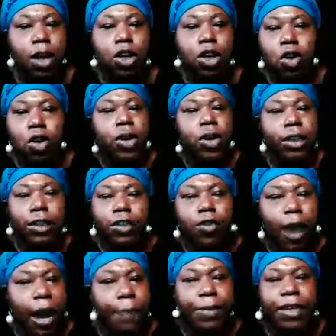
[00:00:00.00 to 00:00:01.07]
You can
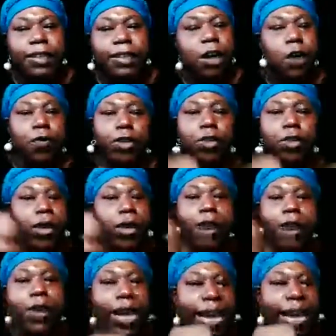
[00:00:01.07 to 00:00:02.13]
describe yourself as
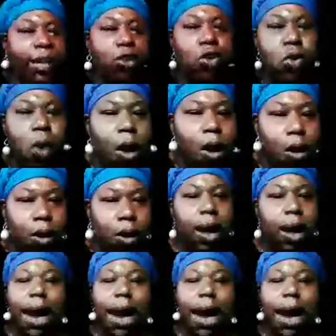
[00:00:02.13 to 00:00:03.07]
whatever it you are.